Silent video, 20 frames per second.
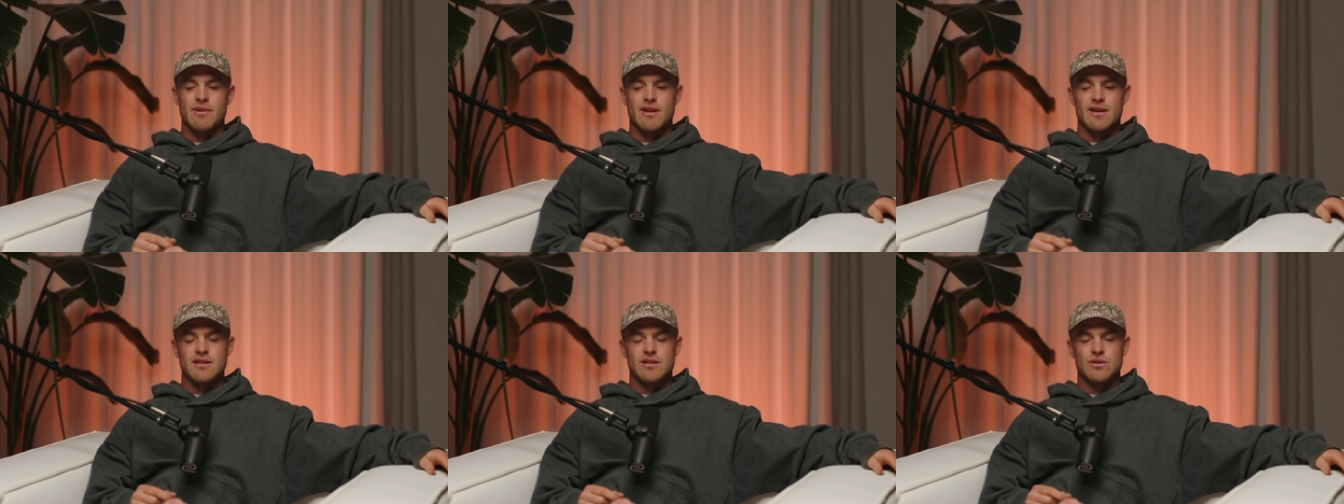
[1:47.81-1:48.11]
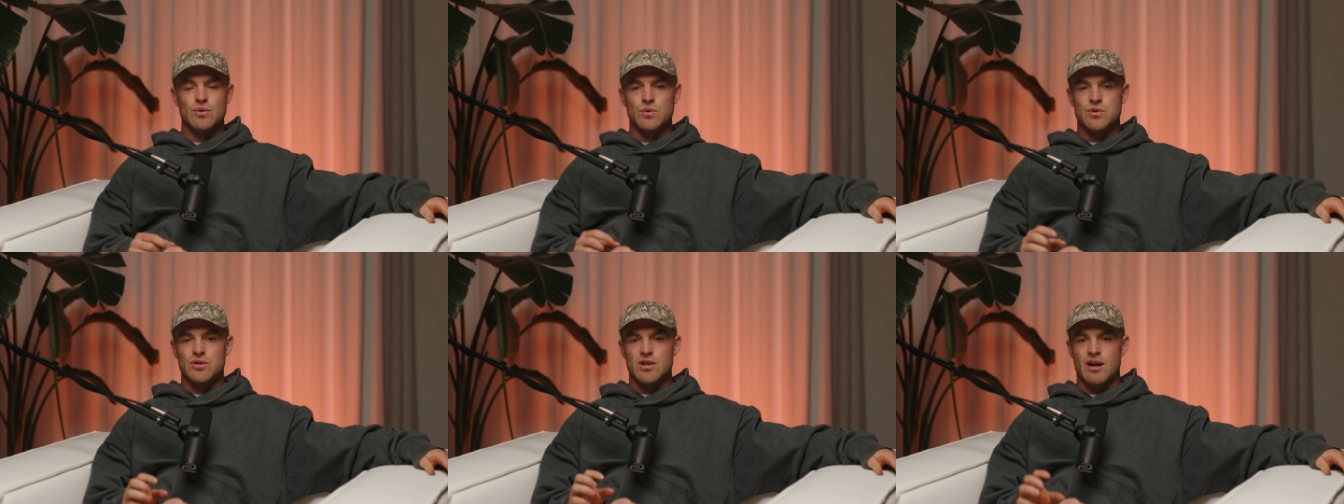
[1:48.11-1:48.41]
but there's
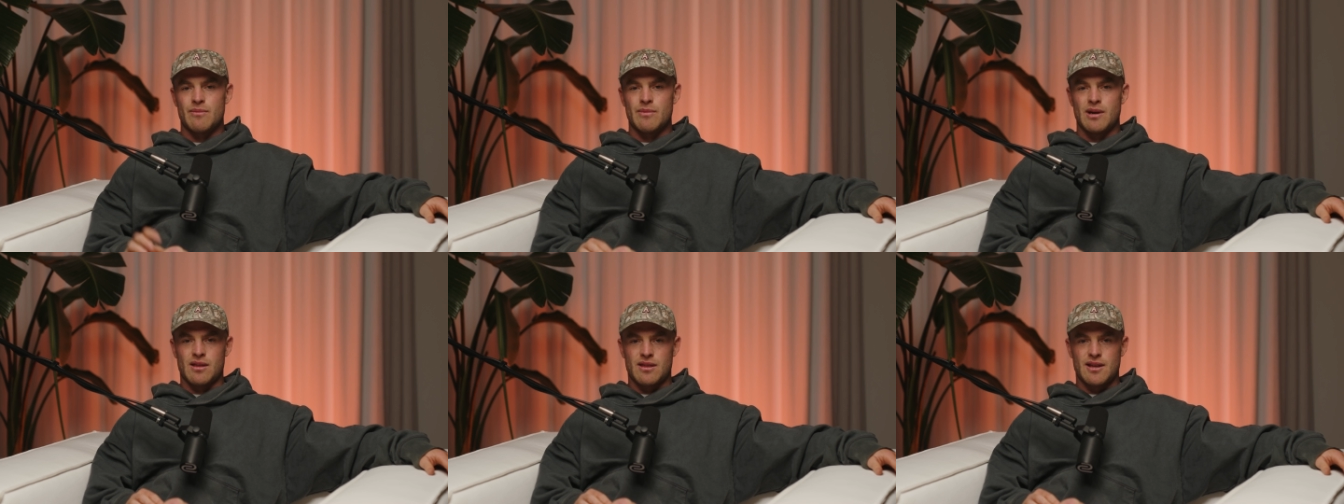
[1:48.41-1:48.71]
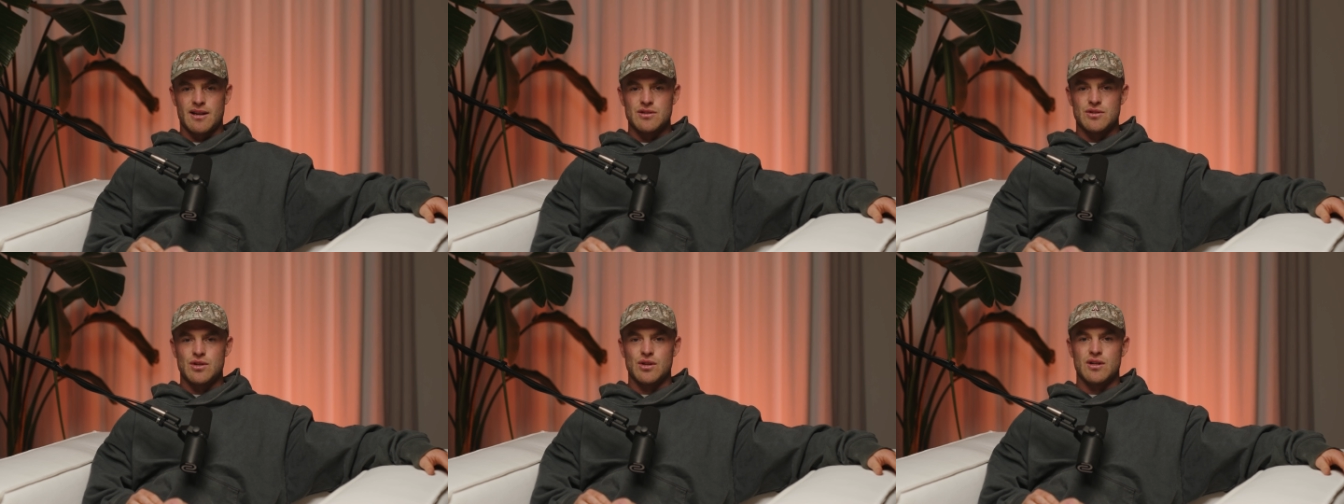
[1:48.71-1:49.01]
still so many
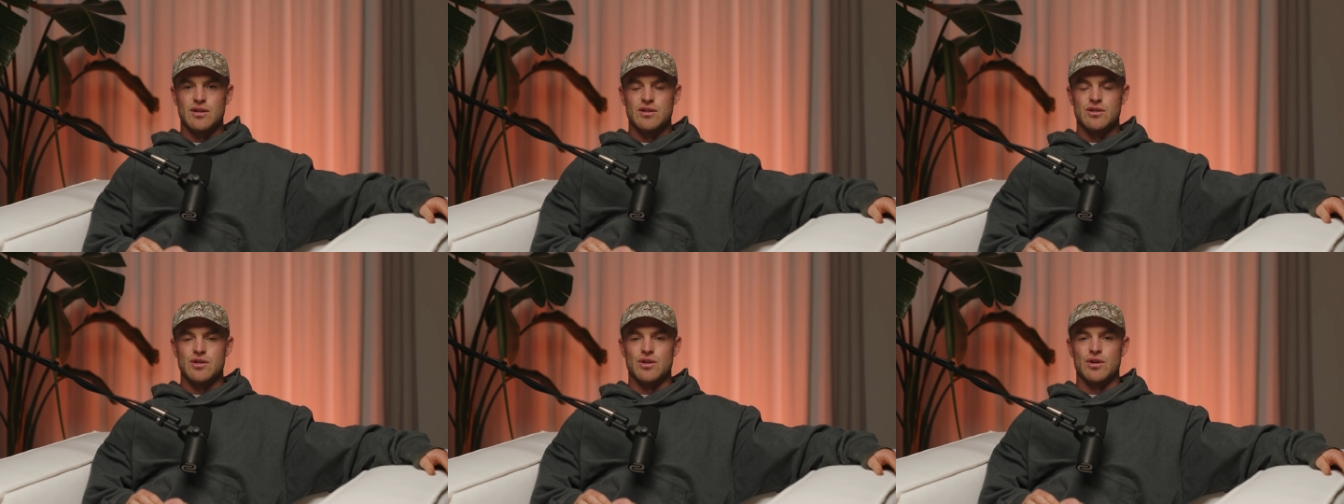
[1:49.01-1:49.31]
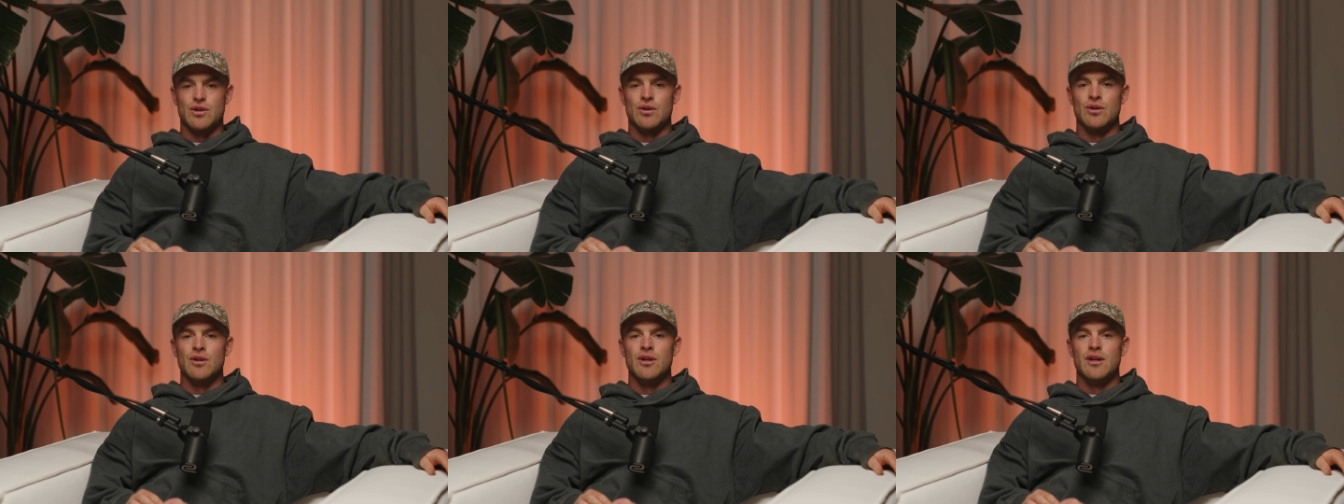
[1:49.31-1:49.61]
things you can
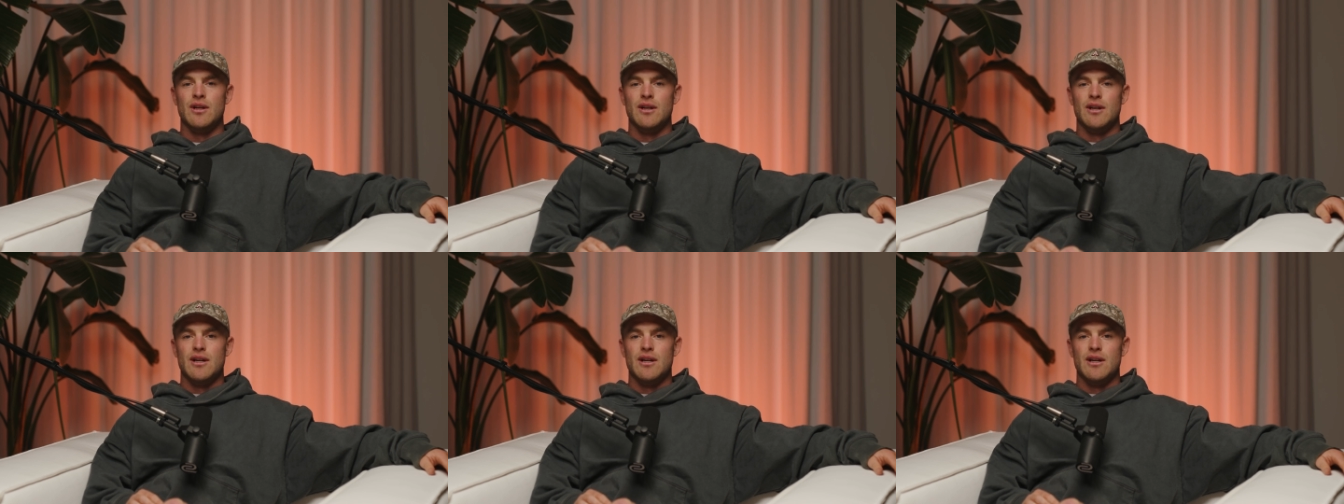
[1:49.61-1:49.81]
do